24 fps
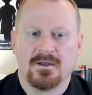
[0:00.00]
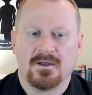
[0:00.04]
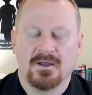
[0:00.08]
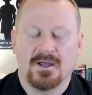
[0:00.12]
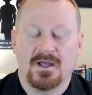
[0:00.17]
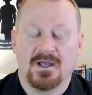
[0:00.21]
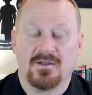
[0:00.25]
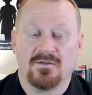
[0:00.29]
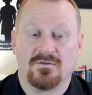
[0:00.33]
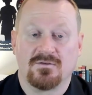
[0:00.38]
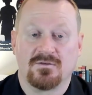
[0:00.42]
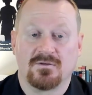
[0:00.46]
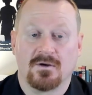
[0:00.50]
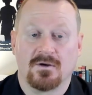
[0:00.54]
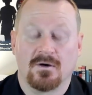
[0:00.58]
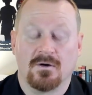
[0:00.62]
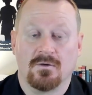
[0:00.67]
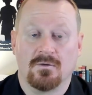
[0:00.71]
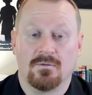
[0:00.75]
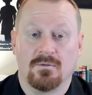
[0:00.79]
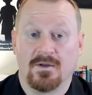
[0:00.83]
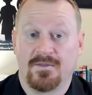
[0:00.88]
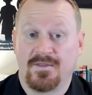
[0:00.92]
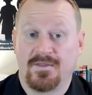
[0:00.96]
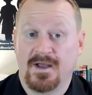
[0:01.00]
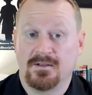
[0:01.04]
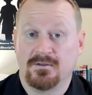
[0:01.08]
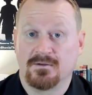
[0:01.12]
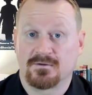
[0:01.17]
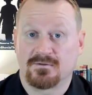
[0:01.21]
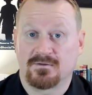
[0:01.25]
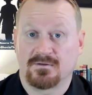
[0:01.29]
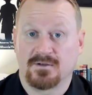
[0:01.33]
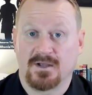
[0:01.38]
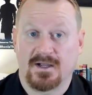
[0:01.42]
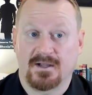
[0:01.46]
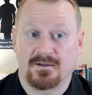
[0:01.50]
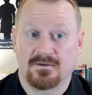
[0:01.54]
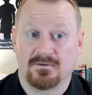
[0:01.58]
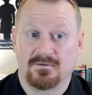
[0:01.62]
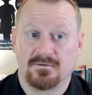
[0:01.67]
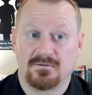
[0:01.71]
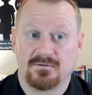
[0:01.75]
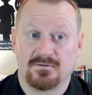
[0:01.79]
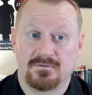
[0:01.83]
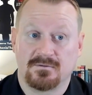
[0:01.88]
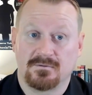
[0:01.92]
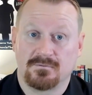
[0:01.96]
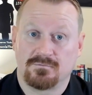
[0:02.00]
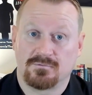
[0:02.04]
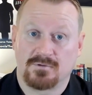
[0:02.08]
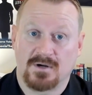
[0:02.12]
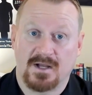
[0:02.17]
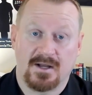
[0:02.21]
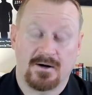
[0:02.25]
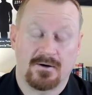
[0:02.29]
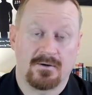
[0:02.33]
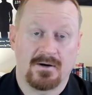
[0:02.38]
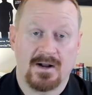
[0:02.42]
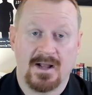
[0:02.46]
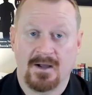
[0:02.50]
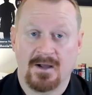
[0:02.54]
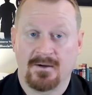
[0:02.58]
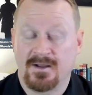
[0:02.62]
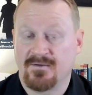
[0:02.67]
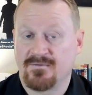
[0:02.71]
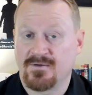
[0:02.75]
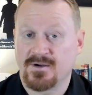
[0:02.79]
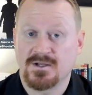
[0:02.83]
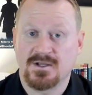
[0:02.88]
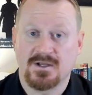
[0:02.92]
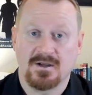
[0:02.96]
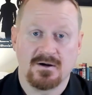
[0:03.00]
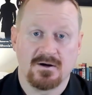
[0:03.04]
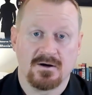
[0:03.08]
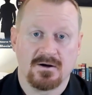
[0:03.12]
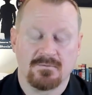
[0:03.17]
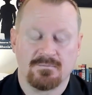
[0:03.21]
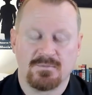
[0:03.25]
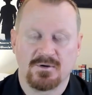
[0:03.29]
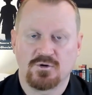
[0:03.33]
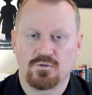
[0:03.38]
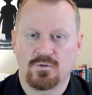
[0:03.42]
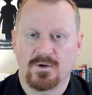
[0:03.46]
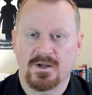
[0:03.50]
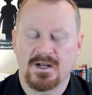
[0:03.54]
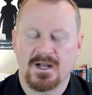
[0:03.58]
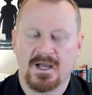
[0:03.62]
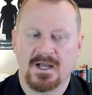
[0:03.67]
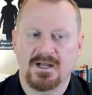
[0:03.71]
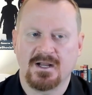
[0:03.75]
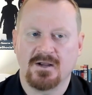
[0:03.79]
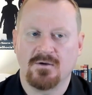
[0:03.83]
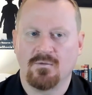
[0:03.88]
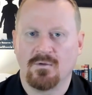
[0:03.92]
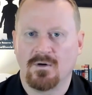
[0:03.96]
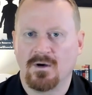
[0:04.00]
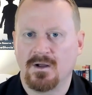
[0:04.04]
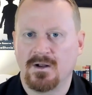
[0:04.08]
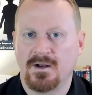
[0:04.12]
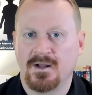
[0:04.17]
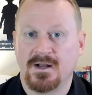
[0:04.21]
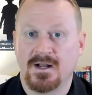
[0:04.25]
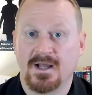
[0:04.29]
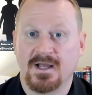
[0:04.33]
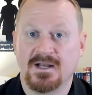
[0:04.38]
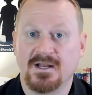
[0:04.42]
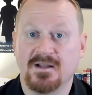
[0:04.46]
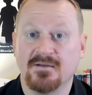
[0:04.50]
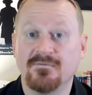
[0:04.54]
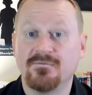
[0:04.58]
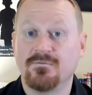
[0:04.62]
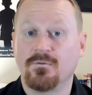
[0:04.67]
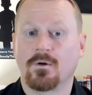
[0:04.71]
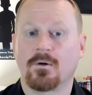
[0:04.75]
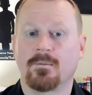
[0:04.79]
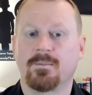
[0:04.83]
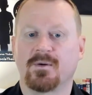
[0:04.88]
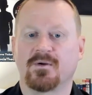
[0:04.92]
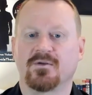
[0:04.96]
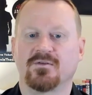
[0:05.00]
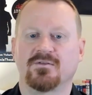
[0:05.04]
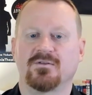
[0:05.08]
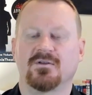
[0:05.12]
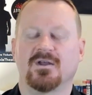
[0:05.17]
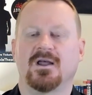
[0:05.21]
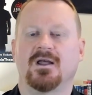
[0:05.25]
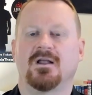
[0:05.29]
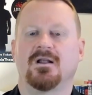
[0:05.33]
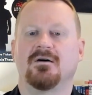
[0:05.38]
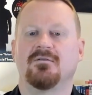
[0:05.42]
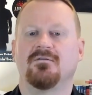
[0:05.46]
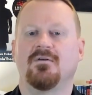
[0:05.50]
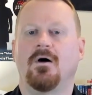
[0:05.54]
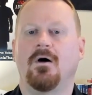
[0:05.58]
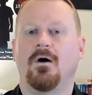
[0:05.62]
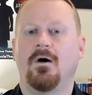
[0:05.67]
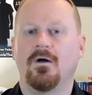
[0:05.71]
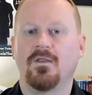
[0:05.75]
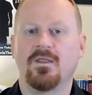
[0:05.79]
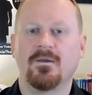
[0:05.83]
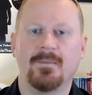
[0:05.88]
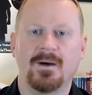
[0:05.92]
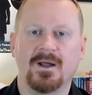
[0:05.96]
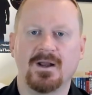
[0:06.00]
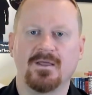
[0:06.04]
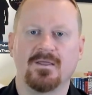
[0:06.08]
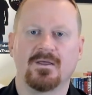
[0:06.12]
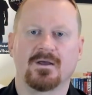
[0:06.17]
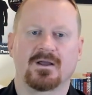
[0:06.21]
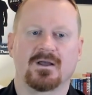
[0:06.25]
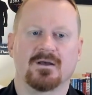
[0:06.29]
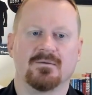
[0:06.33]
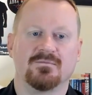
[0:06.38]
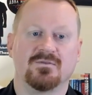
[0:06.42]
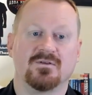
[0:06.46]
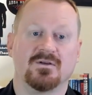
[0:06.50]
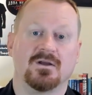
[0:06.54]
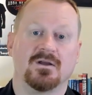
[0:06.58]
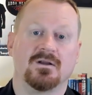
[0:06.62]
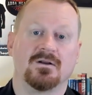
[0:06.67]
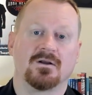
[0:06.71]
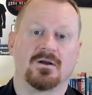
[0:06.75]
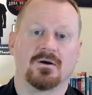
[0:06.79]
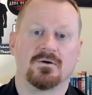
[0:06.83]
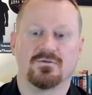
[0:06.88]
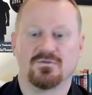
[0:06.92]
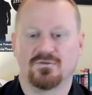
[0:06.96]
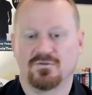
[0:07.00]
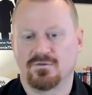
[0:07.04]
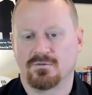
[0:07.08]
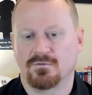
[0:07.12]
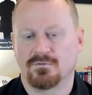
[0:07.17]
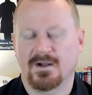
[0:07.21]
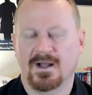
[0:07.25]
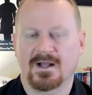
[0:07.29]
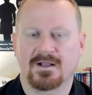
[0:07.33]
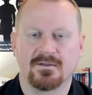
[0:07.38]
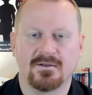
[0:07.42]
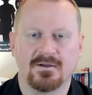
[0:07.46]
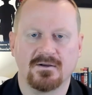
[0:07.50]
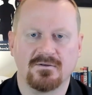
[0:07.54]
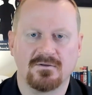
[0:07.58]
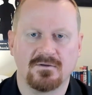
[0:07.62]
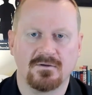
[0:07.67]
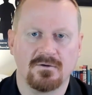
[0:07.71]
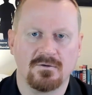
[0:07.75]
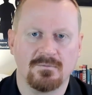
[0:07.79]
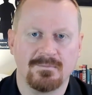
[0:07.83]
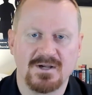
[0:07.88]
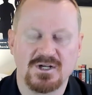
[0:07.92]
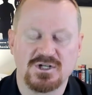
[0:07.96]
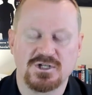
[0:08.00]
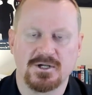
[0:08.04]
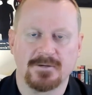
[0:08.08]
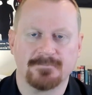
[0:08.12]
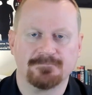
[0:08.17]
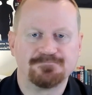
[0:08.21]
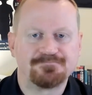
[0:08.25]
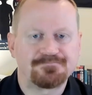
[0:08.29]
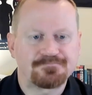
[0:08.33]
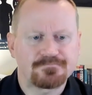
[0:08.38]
And so what that looks like is right around every year between 91 and 94% of all the money that comes in goes directly to mission.